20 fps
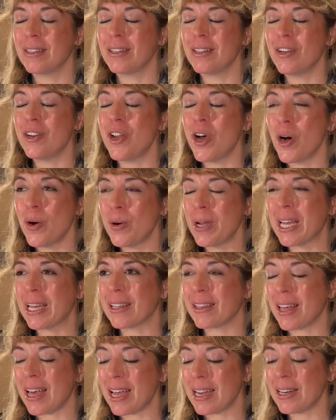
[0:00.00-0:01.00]
knowing
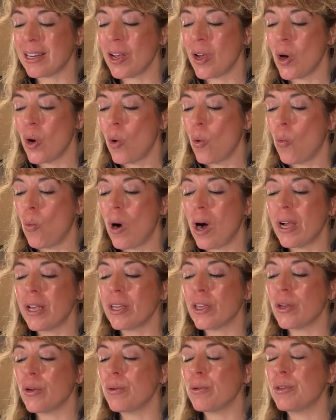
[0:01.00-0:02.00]
that what
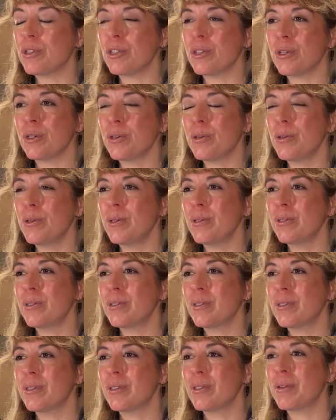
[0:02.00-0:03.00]
you do
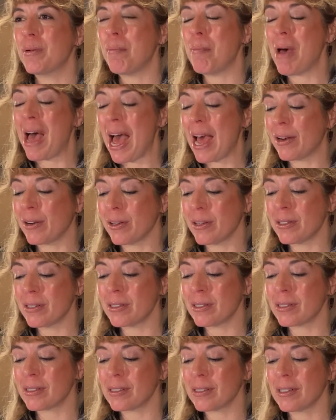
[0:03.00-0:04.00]
matters,
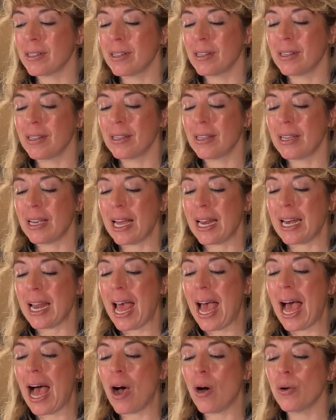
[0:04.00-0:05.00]
and
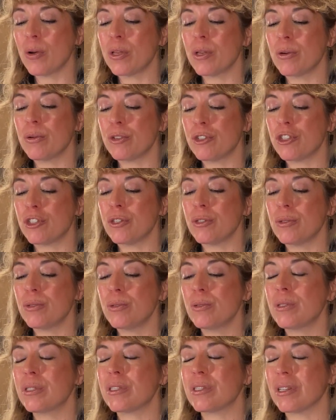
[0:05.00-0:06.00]
how you
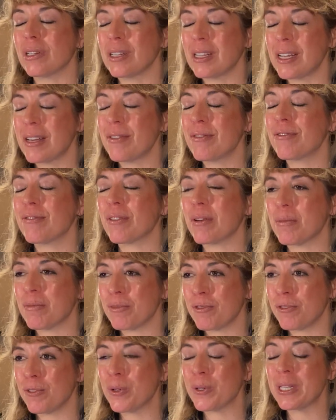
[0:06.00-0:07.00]
choose to live from
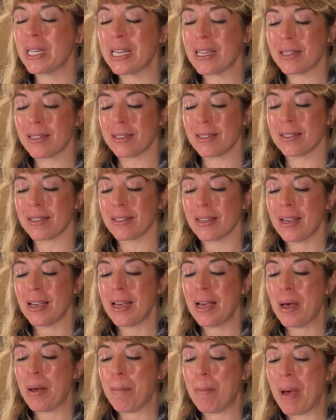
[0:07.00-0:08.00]
fullness
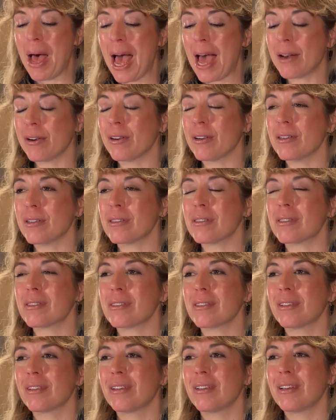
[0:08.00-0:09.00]
matters,
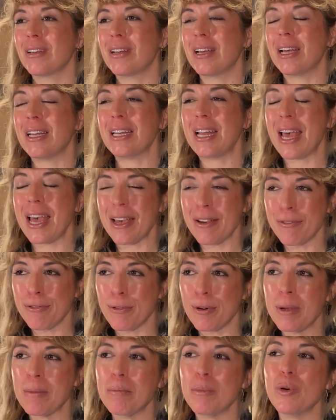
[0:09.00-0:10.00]
and
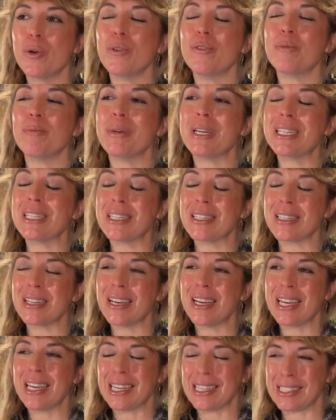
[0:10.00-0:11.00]
every movement
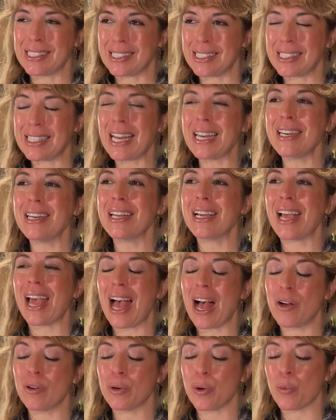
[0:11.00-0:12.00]
is sending
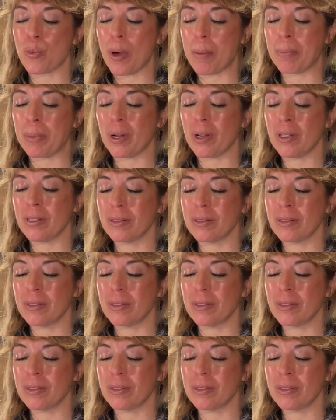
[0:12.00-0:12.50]
out a ripple